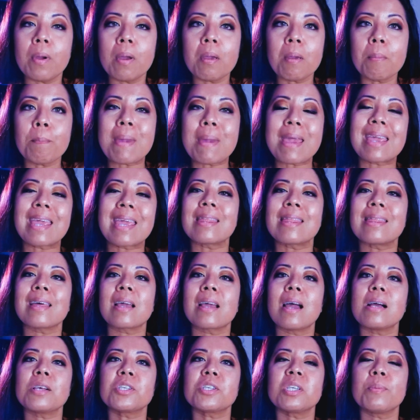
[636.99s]
making the
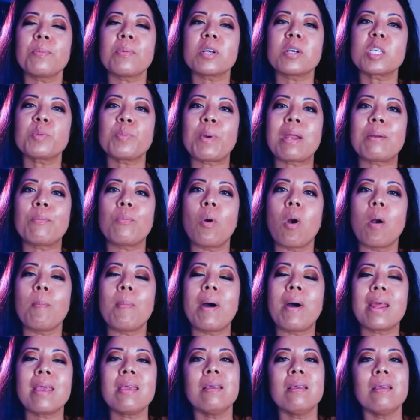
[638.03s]
customer spend more
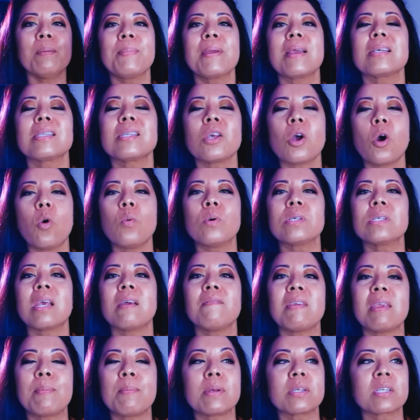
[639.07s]
money because they always have
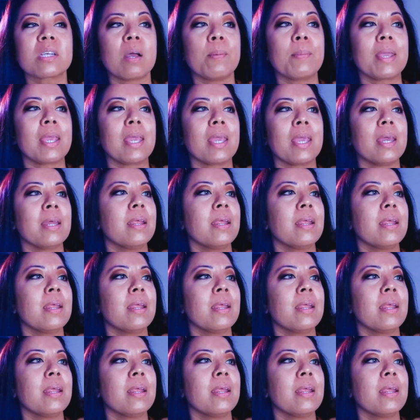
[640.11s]
emails coming in.